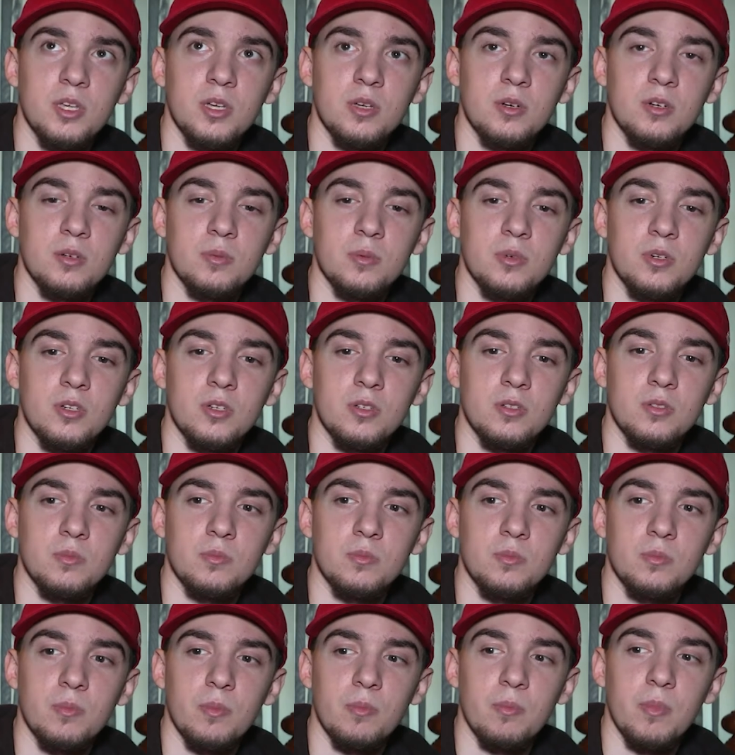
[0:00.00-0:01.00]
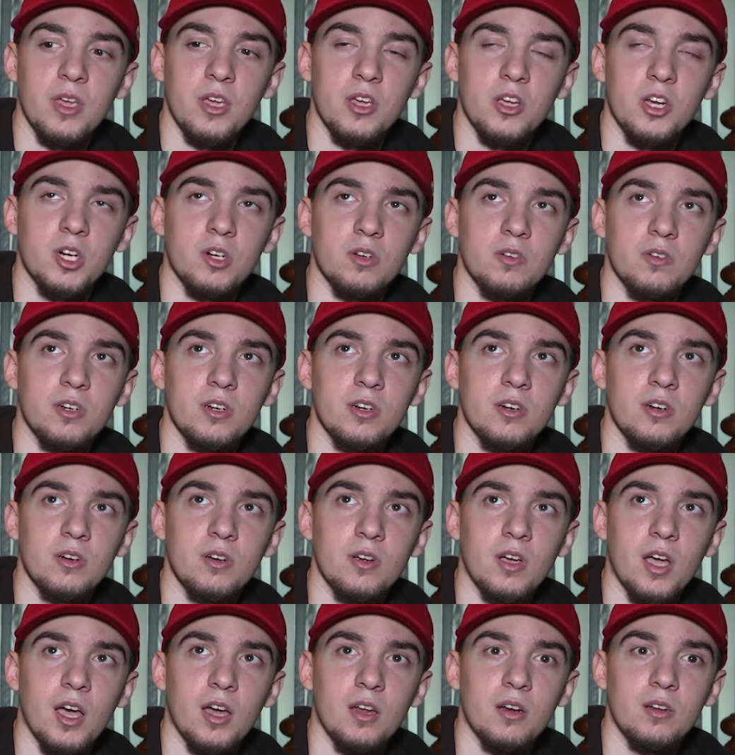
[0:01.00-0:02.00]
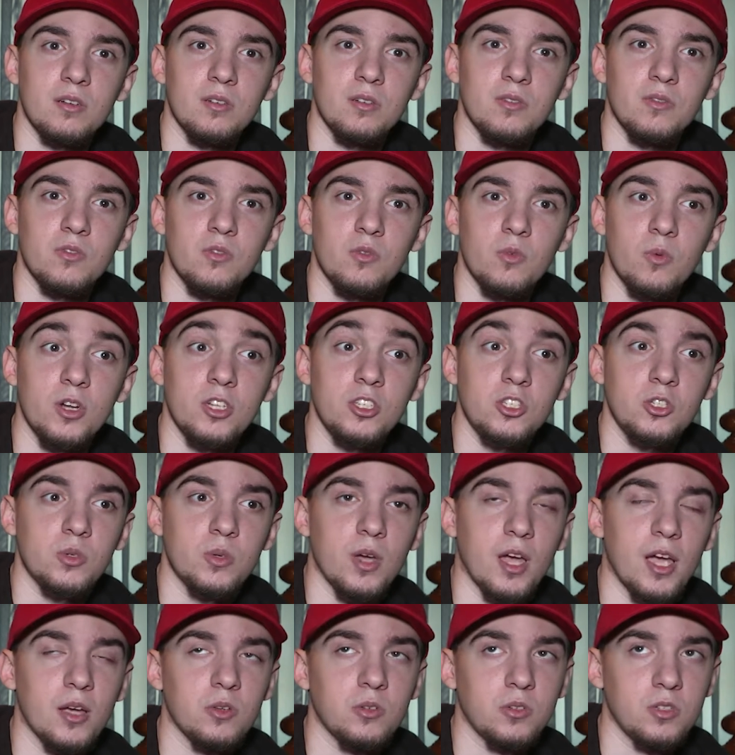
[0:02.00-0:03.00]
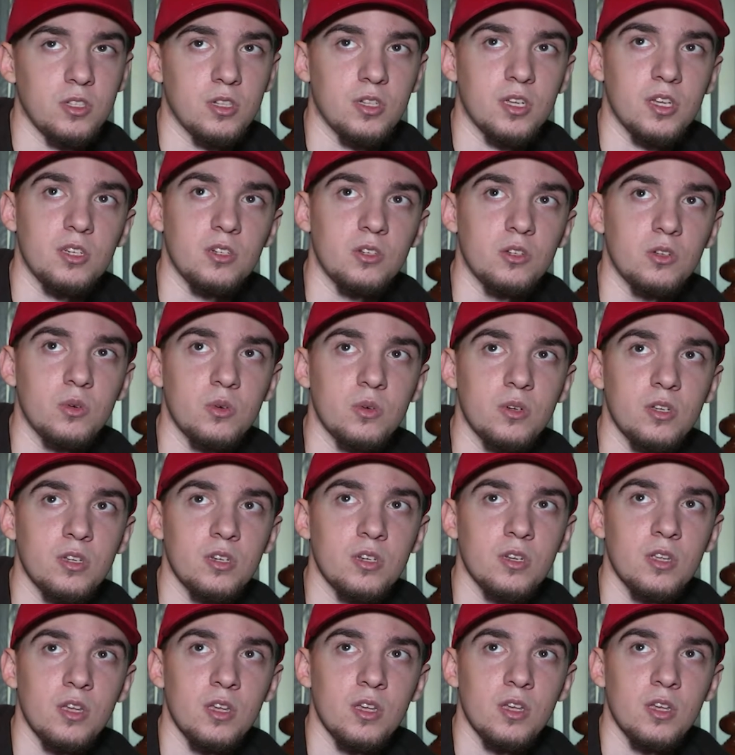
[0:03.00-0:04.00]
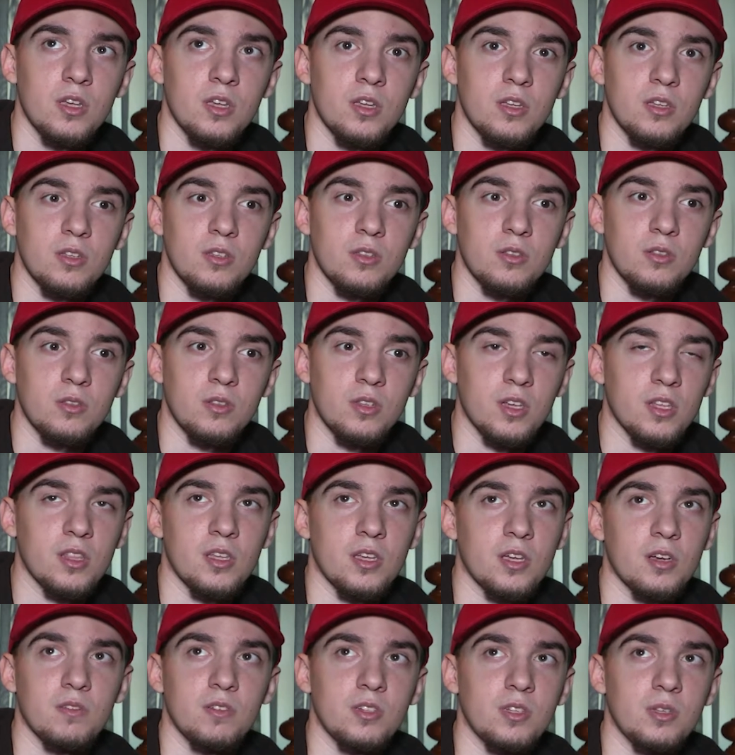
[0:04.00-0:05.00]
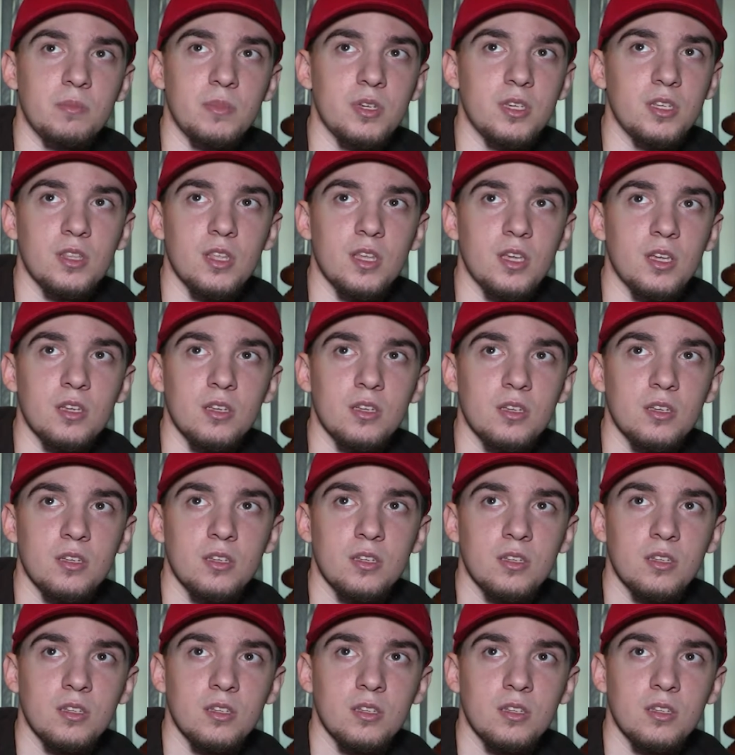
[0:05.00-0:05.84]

being able to make a career out of what you actually like doing, nothing can really beat that.